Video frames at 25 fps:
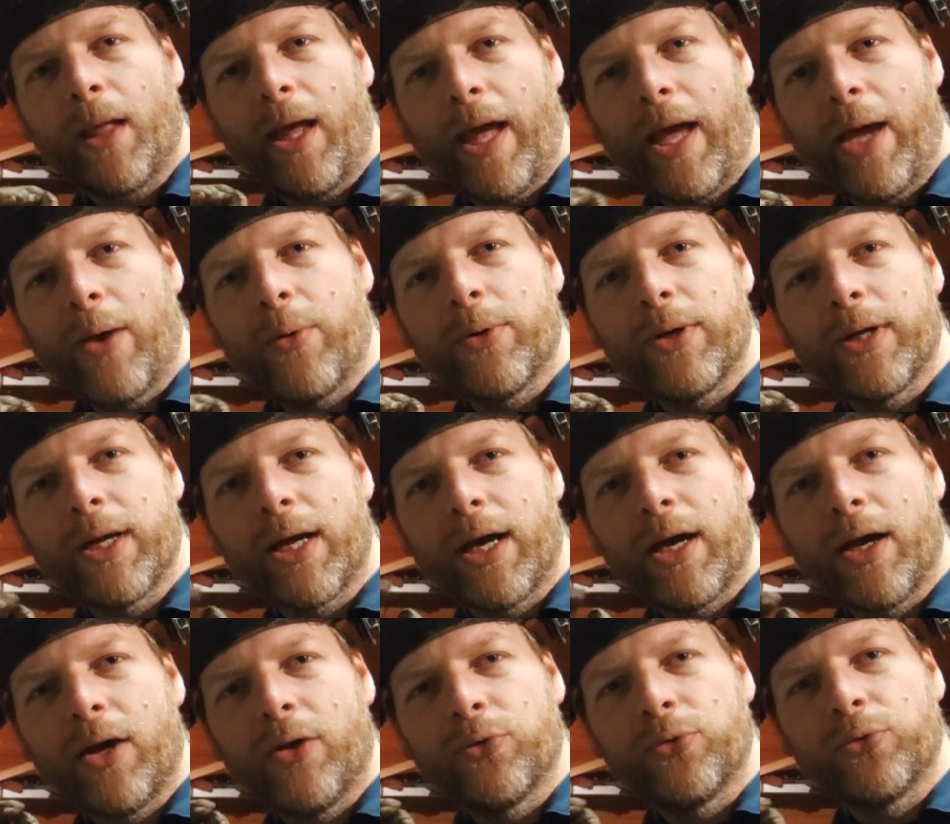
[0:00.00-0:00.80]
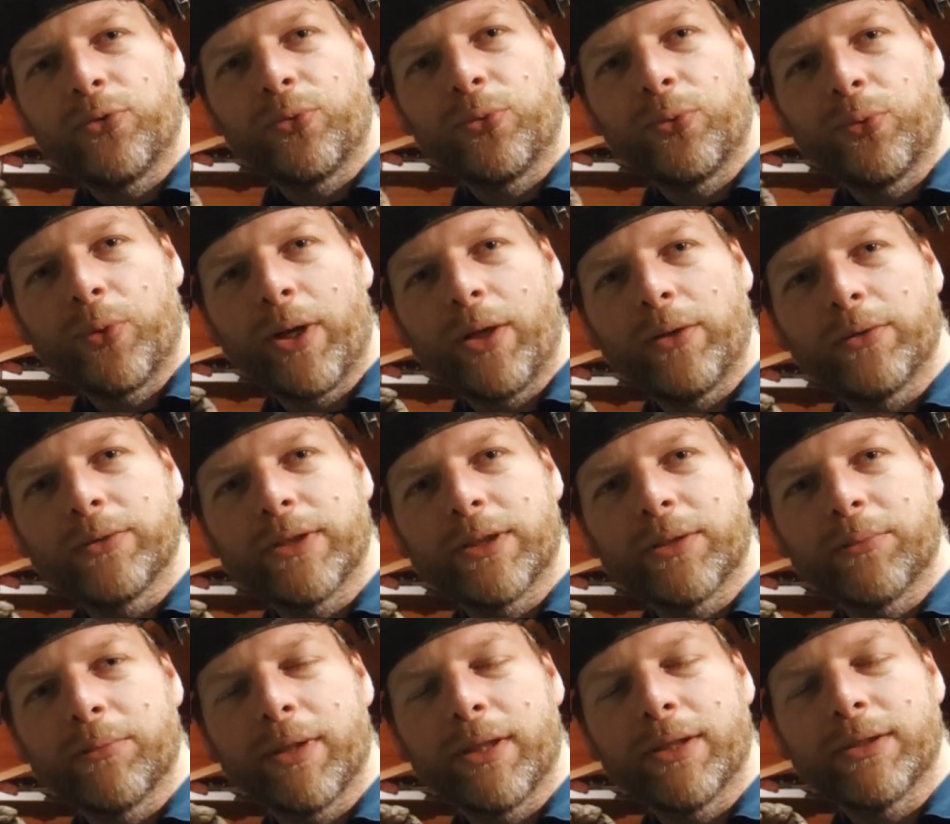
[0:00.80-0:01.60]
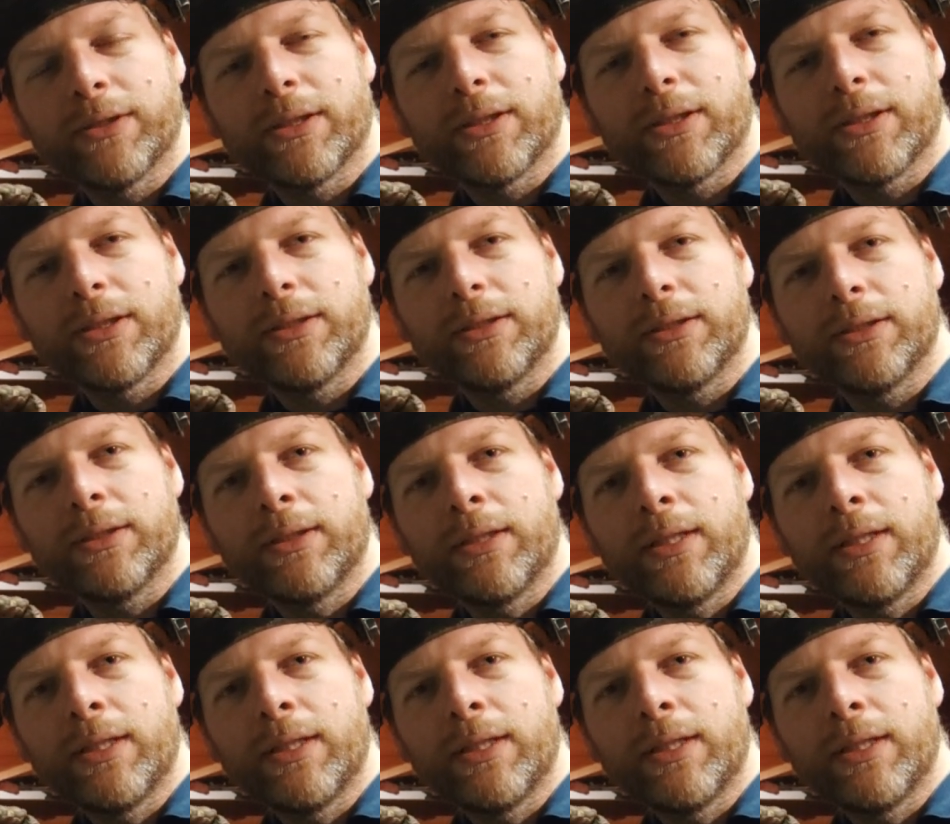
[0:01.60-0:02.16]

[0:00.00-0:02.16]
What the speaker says: area of welding, basically,